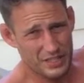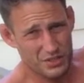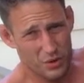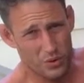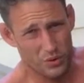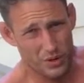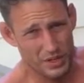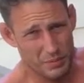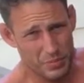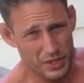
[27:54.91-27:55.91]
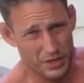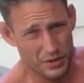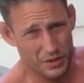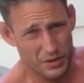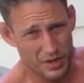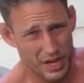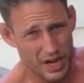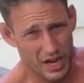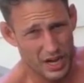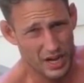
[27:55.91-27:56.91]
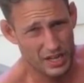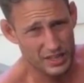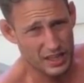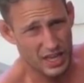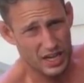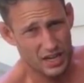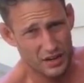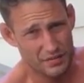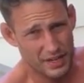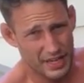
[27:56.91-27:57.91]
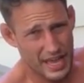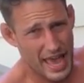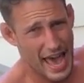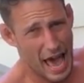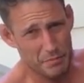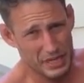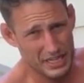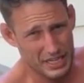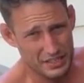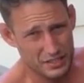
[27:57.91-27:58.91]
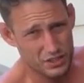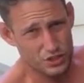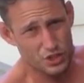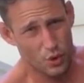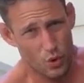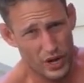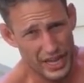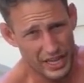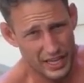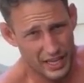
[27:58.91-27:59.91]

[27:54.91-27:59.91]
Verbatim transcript: So, you know, uh, love, happiness, joy.